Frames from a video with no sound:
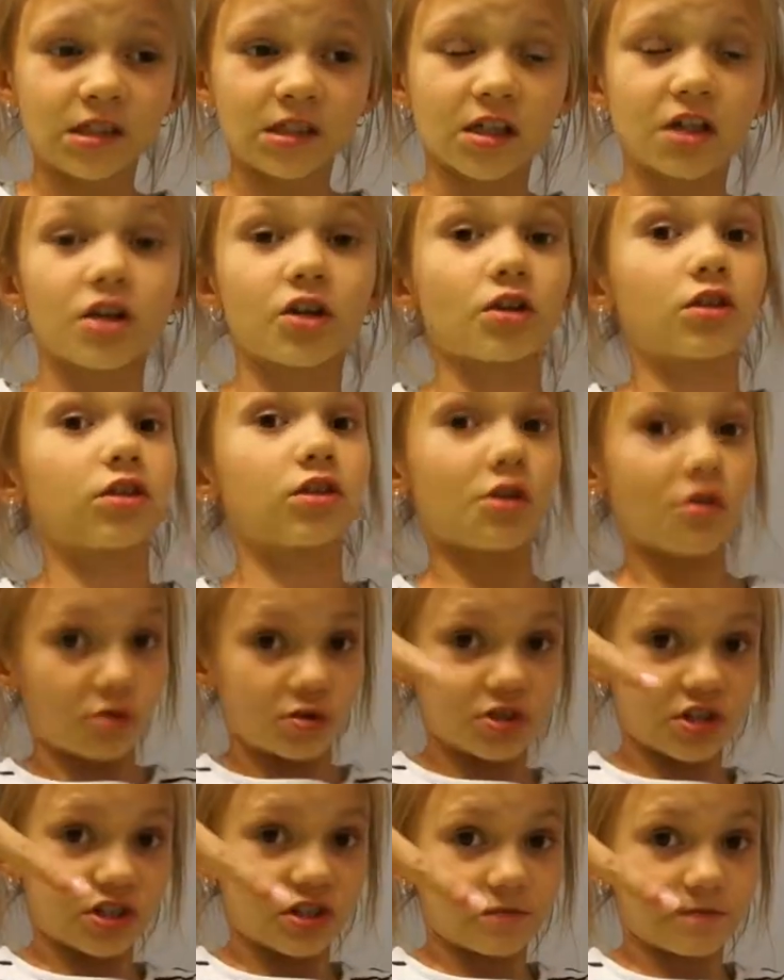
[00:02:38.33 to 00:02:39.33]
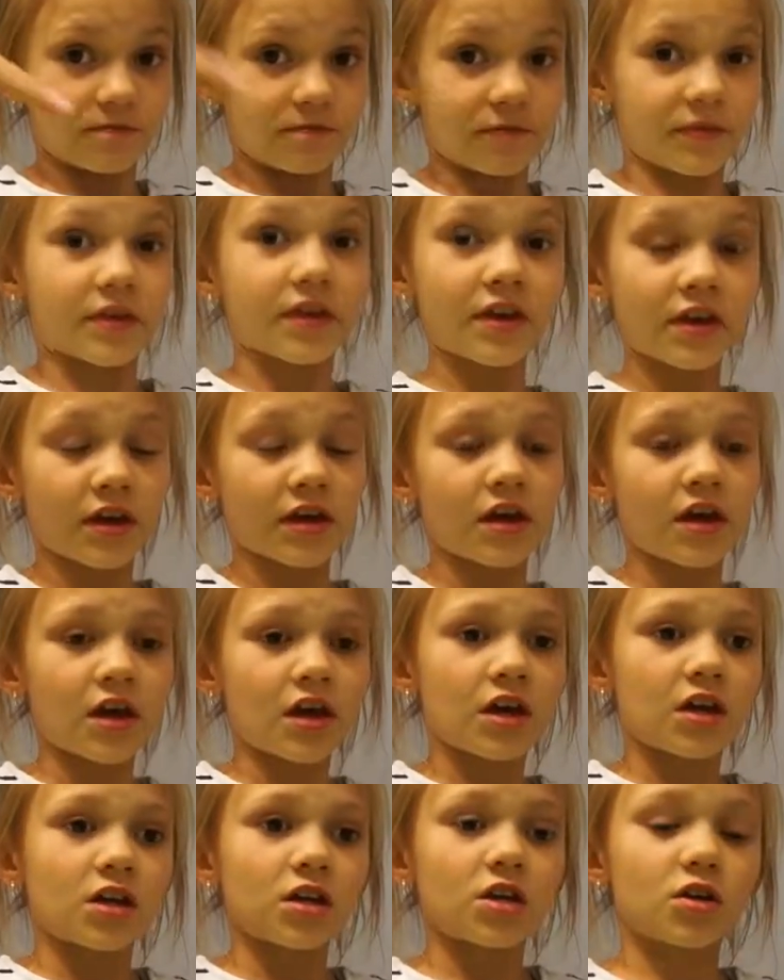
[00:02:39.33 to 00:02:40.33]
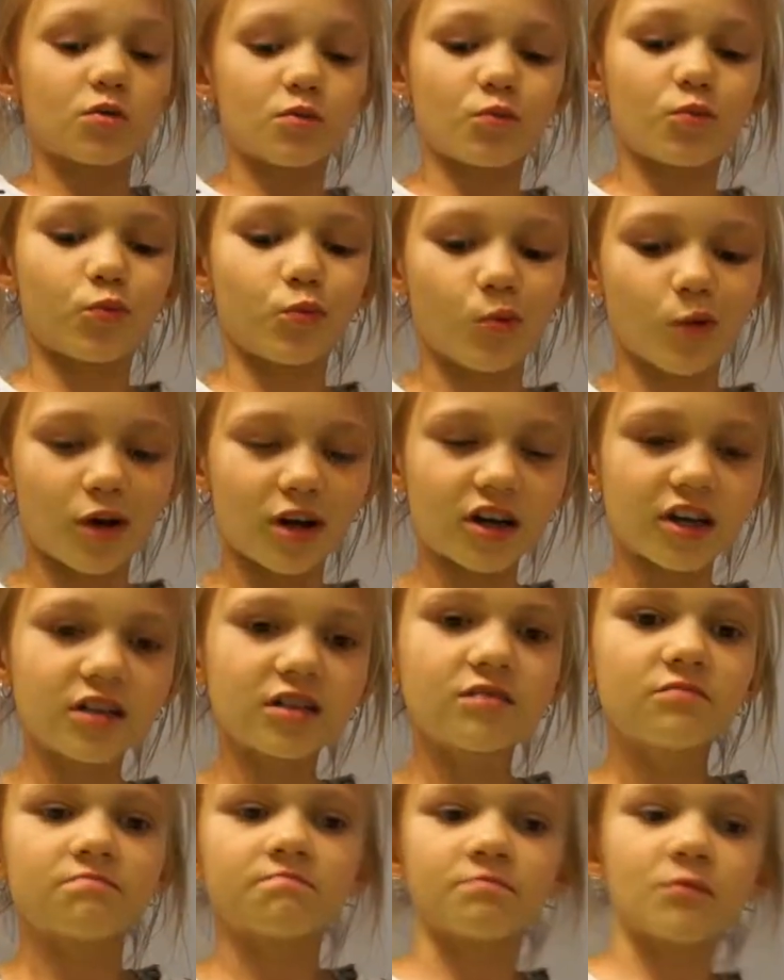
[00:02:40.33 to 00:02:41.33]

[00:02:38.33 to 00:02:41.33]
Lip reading: your lotion. You would,